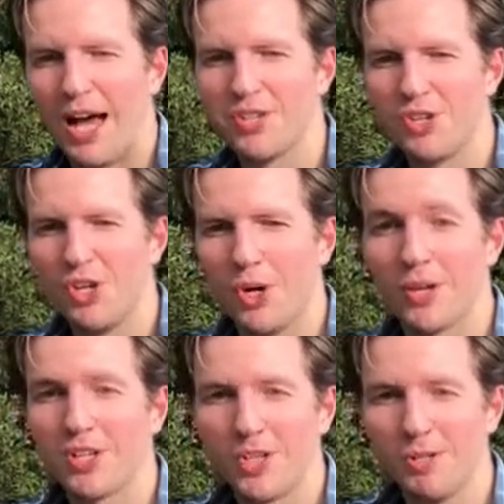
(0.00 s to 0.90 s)
As you know,
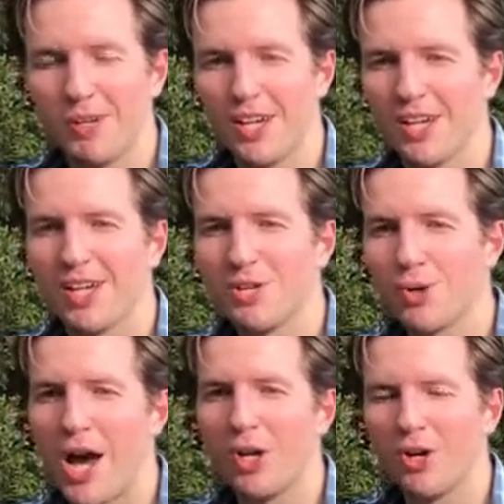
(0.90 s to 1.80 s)
in Cuba, you
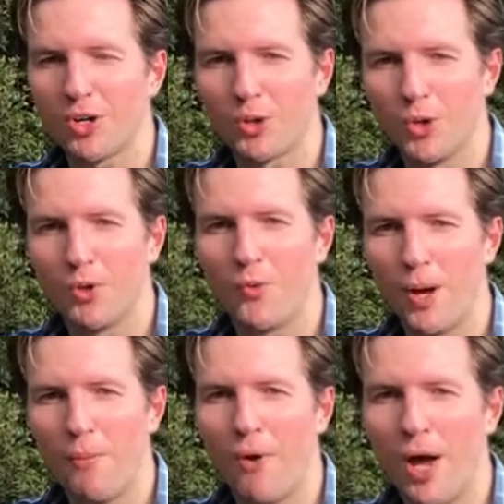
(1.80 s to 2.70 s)
cannot call
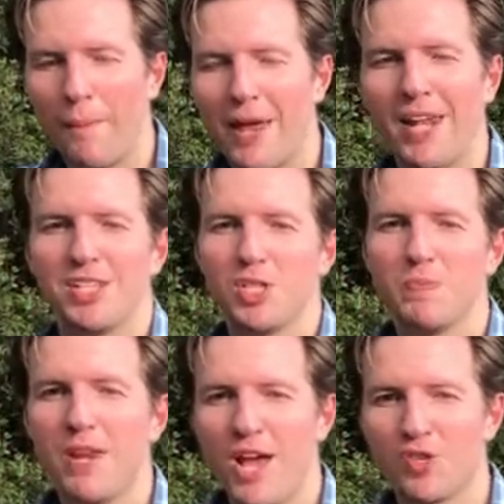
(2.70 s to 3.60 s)
rum rum unless it's
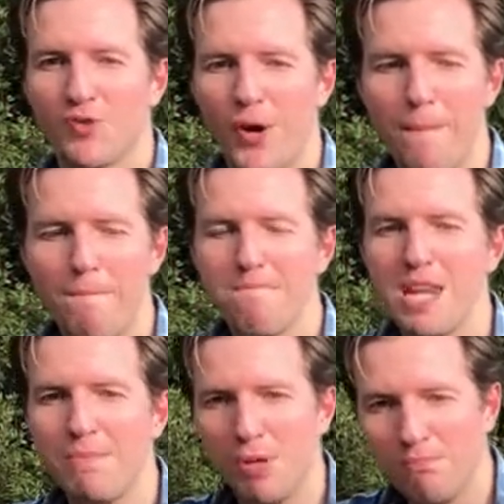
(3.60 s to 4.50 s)
been aged for a
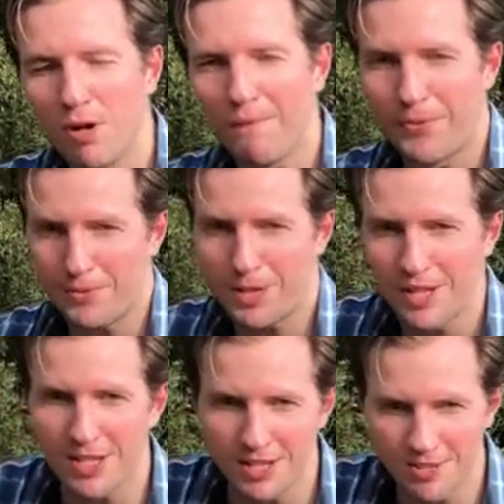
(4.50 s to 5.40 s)
minimum of 3
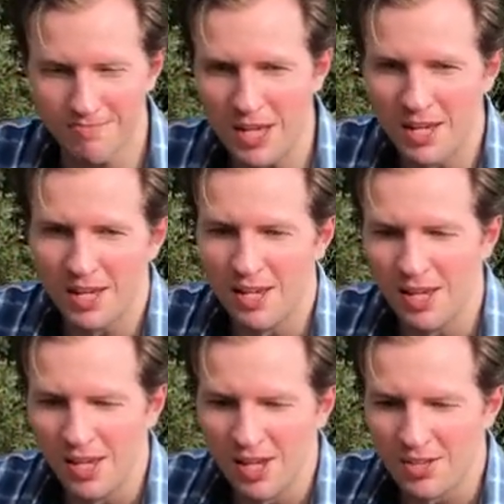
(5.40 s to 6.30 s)
years.
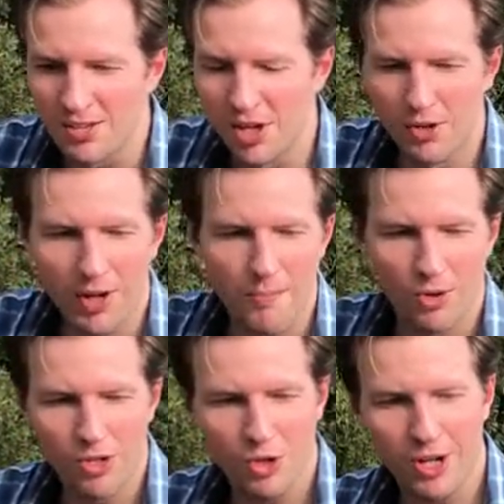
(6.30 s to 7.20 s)
So I'm
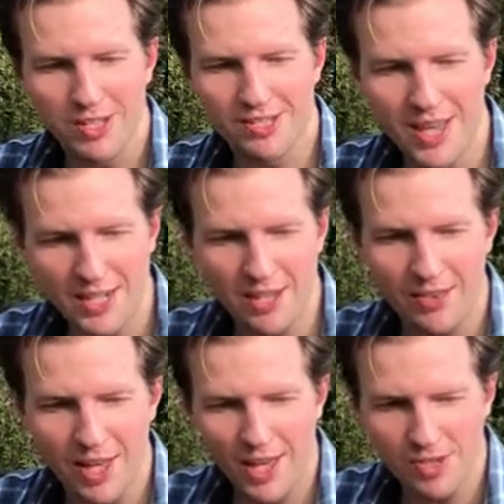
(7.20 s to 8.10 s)
not sure exactly
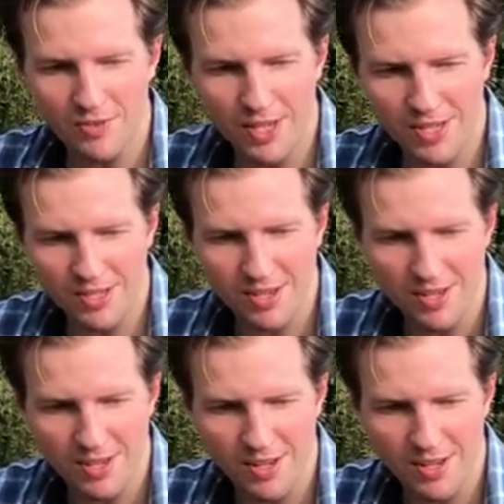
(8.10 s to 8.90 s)
the age of this.